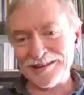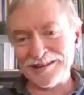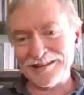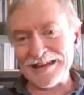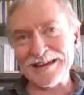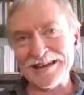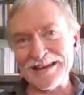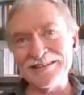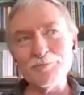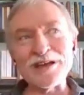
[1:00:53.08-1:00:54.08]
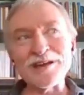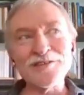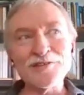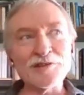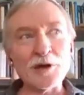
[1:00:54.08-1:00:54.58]
Yeah. Um, and then
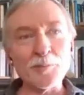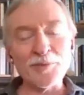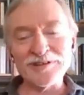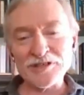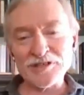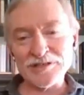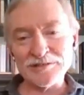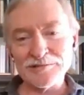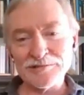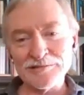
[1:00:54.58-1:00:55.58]
because of competition,